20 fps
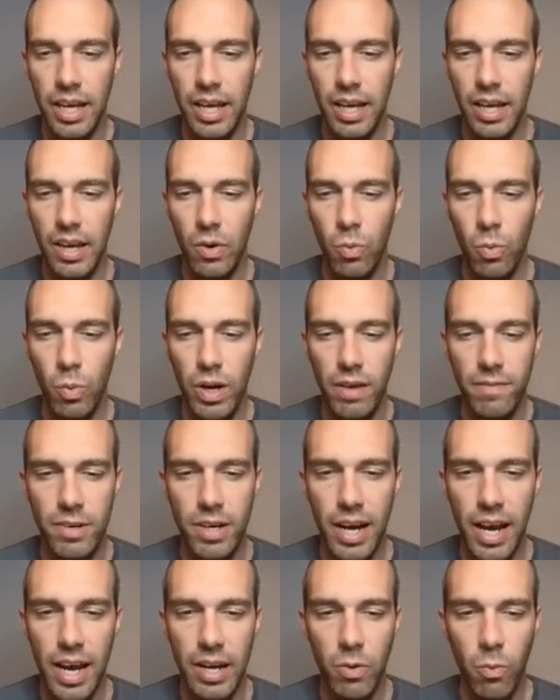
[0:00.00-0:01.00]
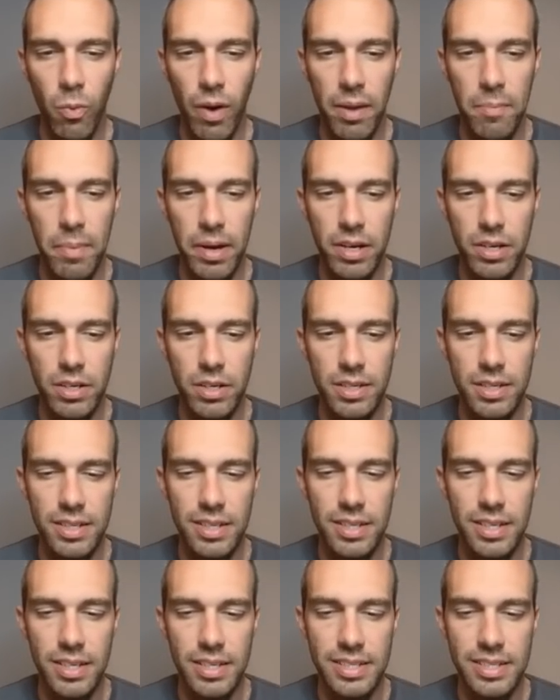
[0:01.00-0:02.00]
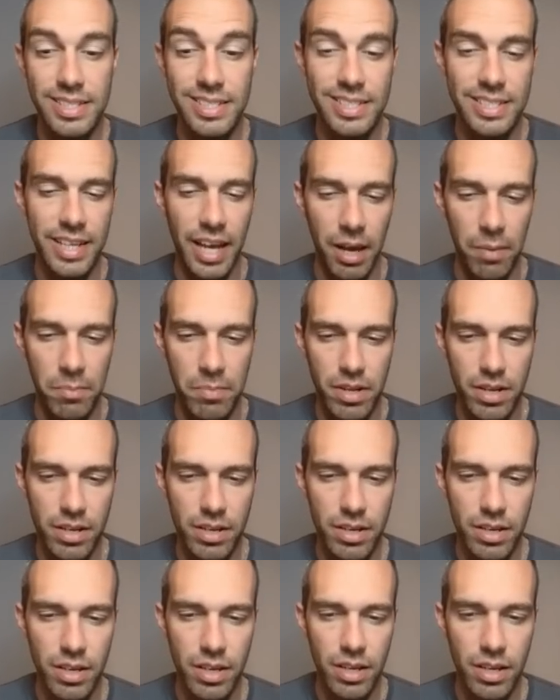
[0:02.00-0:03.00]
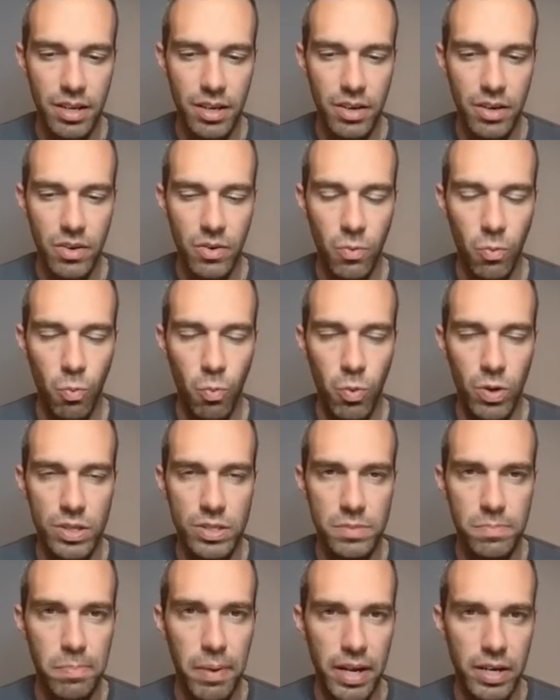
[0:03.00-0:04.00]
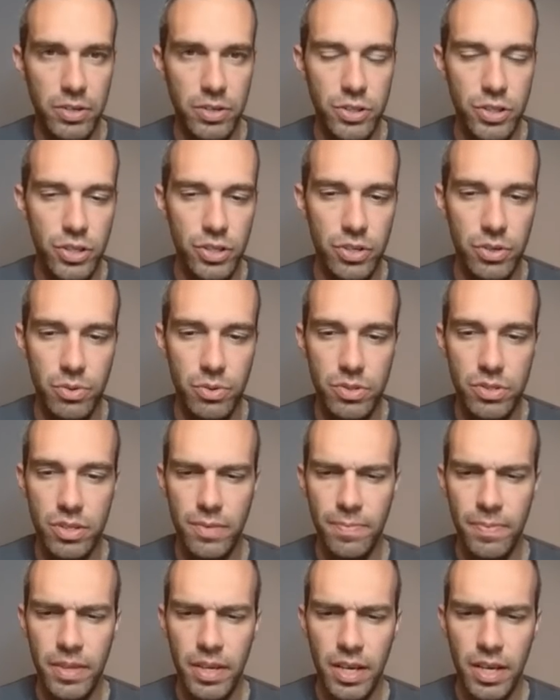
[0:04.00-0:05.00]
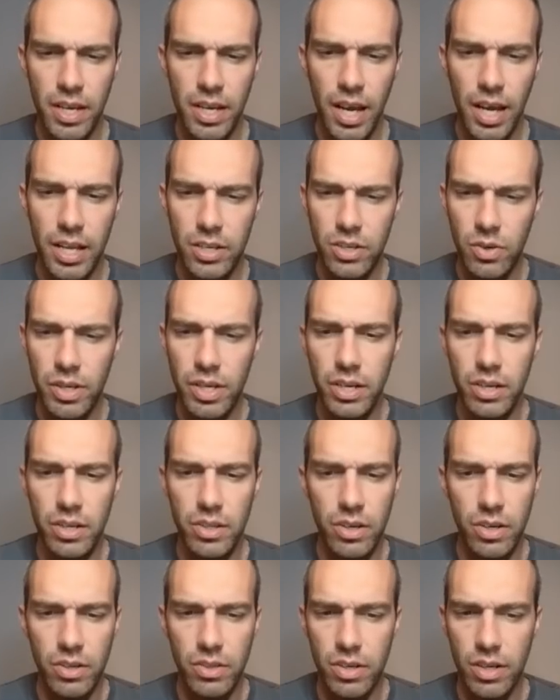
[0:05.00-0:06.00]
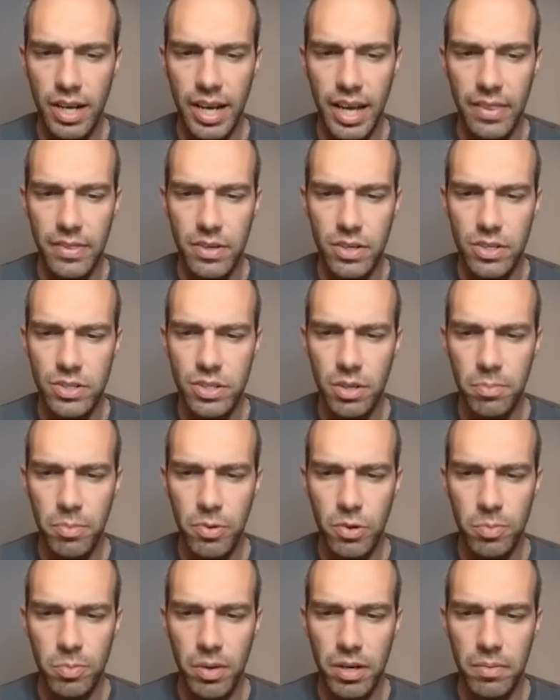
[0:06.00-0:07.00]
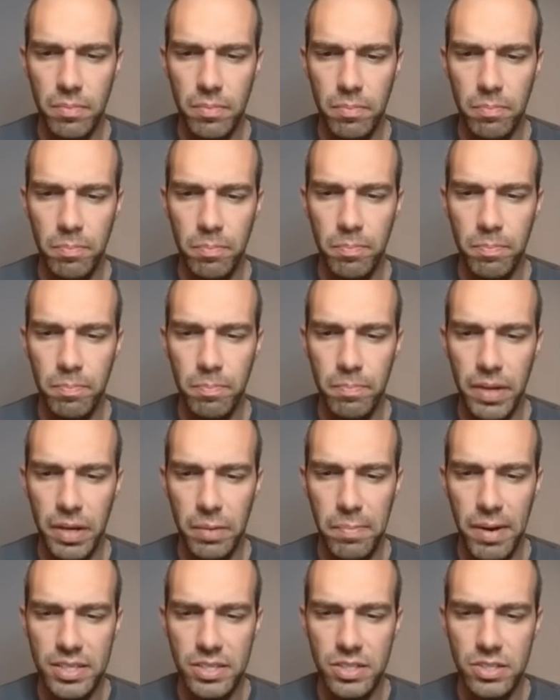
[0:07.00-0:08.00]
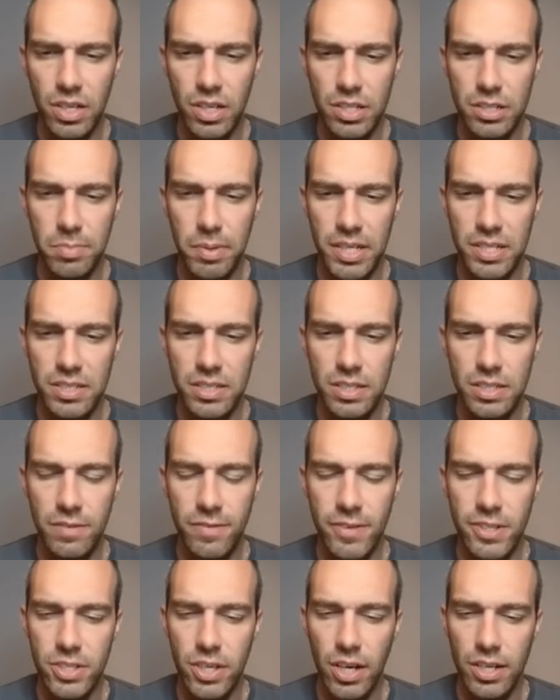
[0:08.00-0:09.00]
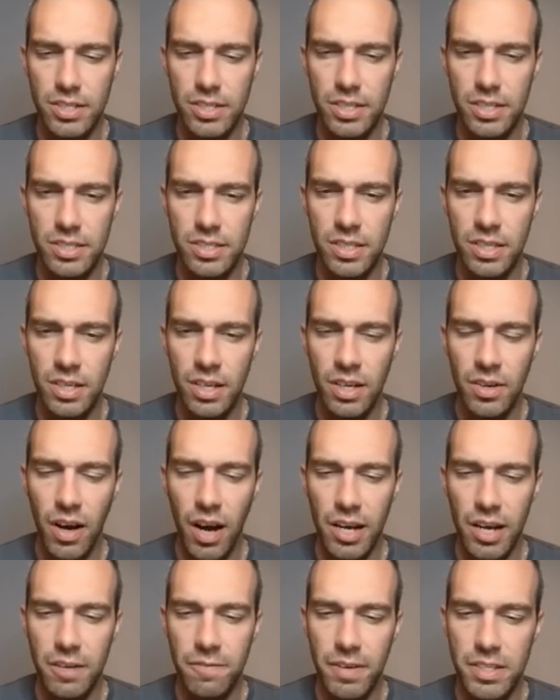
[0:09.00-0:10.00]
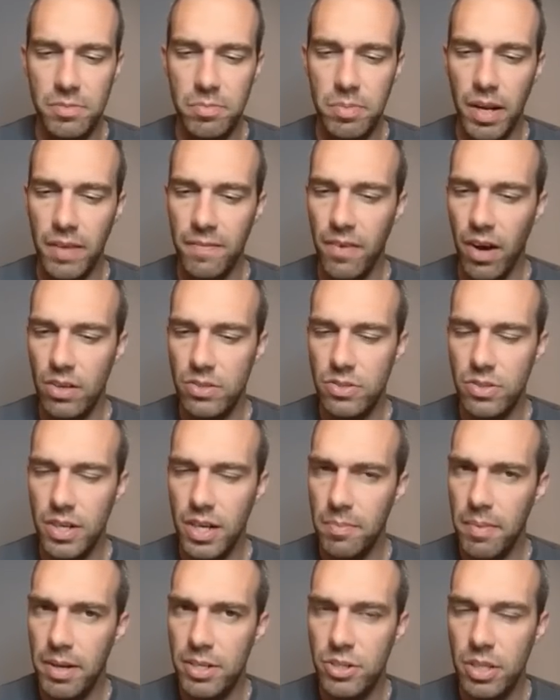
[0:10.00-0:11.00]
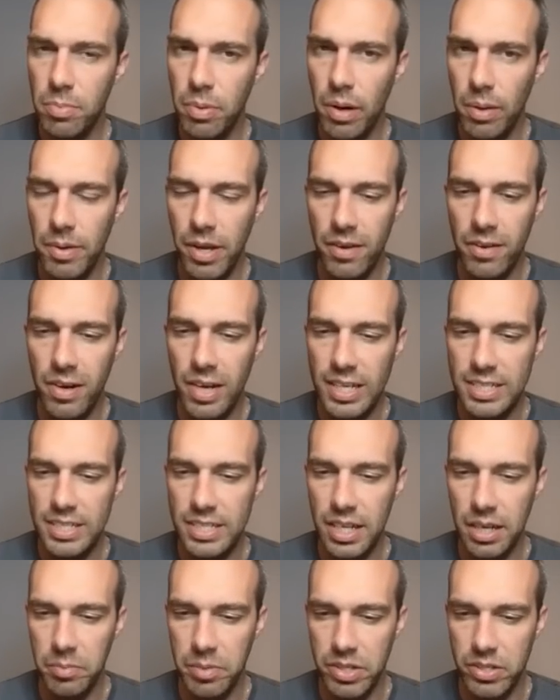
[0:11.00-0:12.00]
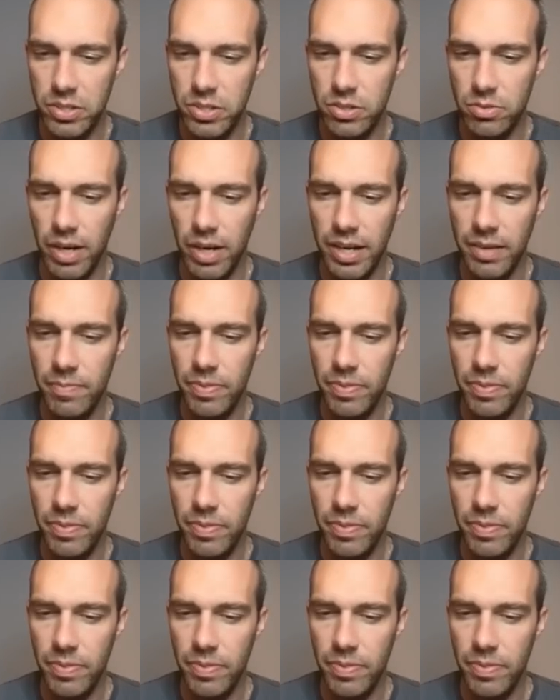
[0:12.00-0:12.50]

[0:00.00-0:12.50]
whatever had a way better stamina was better to use. And you go here, there are some Pokemon like Bastion, Toxapex, Defense Deoxys, high defense, but I've also got to imagine they probably have high stamina too, right?